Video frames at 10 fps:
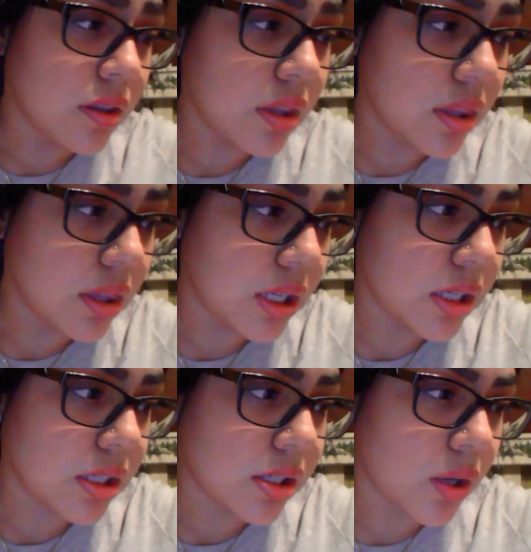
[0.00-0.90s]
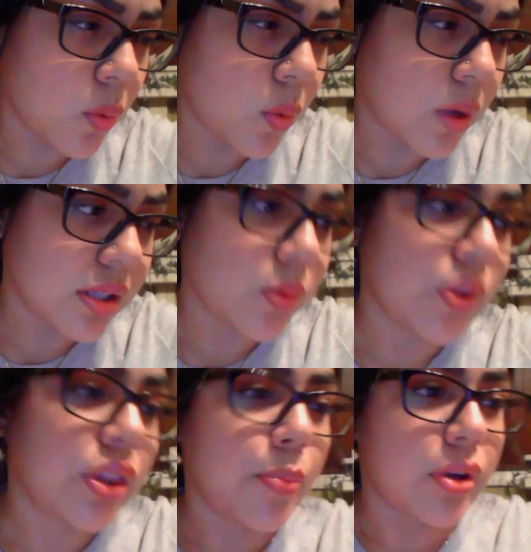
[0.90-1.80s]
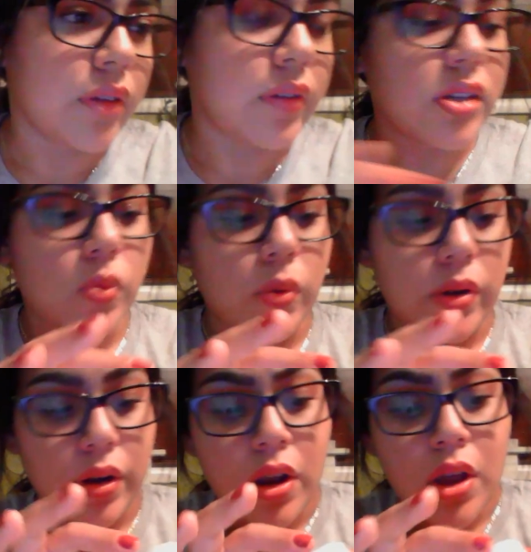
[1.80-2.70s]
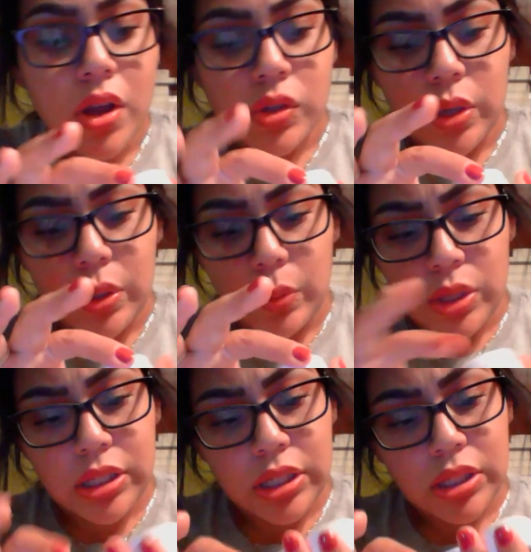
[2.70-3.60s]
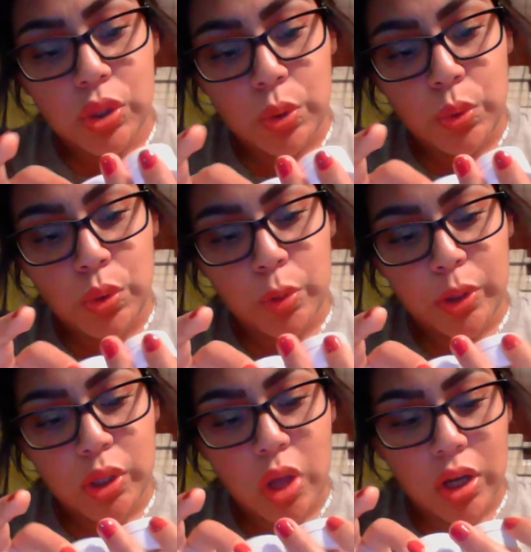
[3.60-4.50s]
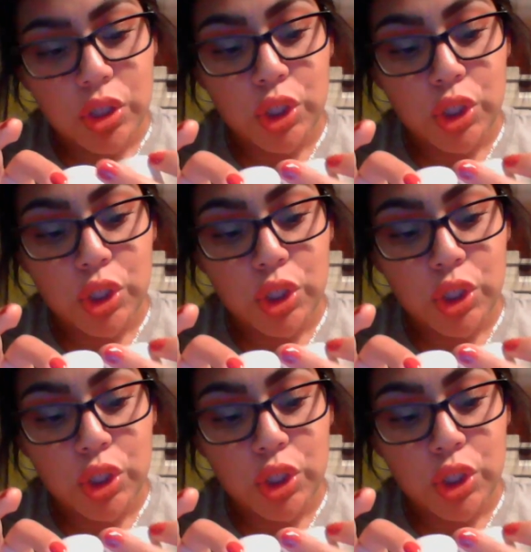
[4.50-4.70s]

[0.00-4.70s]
these ones with the previous order. So it was these 2 Super Shock